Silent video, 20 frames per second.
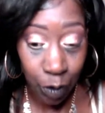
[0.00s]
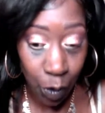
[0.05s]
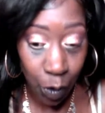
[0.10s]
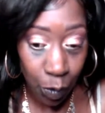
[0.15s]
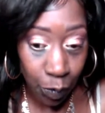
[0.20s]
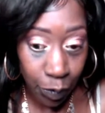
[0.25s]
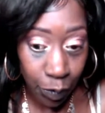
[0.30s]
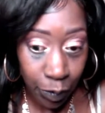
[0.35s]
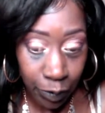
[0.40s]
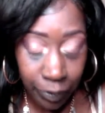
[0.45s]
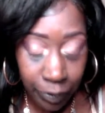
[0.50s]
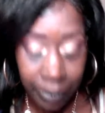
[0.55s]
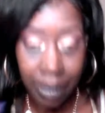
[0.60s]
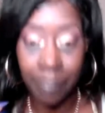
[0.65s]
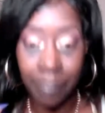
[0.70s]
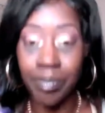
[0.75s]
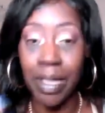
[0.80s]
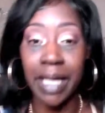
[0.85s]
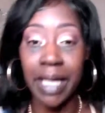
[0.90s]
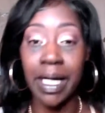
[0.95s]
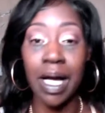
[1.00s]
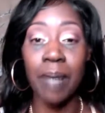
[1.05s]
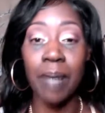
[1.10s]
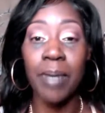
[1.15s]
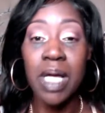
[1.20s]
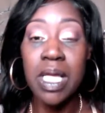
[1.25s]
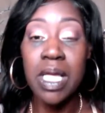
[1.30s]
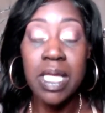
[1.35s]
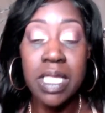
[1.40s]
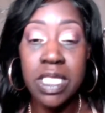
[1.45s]
there's no
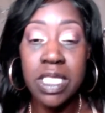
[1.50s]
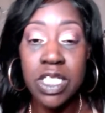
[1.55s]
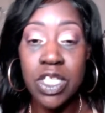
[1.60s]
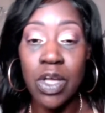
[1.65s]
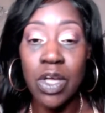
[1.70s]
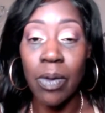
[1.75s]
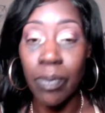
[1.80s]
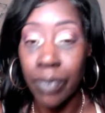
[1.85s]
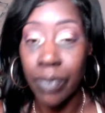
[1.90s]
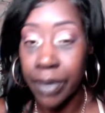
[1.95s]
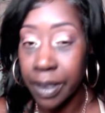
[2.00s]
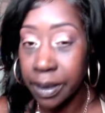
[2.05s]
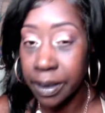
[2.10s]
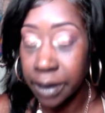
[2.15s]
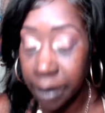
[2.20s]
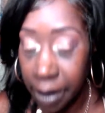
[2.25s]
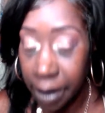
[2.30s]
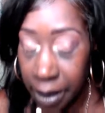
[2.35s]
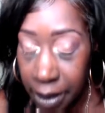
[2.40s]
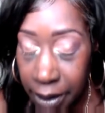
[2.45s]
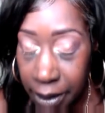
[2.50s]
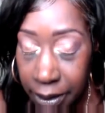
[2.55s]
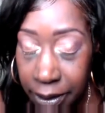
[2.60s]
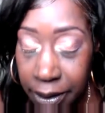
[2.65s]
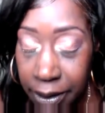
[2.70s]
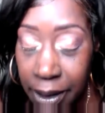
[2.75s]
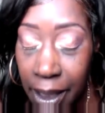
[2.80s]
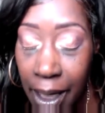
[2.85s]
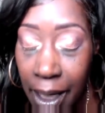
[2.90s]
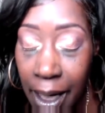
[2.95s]
rules in makeup. So
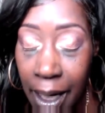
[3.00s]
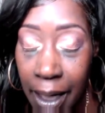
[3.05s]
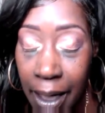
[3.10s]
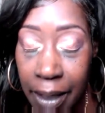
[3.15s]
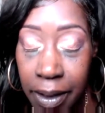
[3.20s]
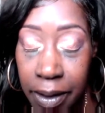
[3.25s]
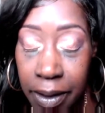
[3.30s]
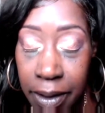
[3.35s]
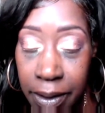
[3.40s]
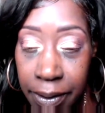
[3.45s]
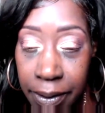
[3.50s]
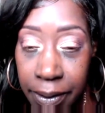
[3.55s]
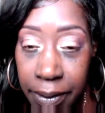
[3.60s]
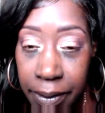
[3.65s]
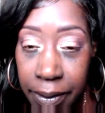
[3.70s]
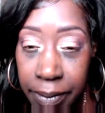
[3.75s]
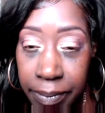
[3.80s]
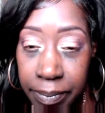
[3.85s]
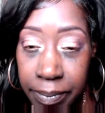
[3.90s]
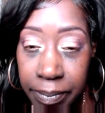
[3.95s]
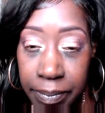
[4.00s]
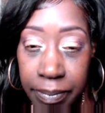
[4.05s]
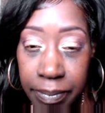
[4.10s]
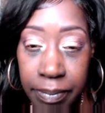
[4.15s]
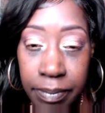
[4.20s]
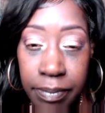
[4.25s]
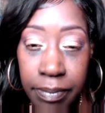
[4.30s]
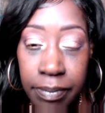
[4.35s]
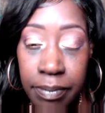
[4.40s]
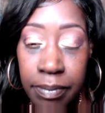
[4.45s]
this is the eye
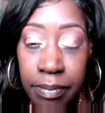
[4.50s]
look.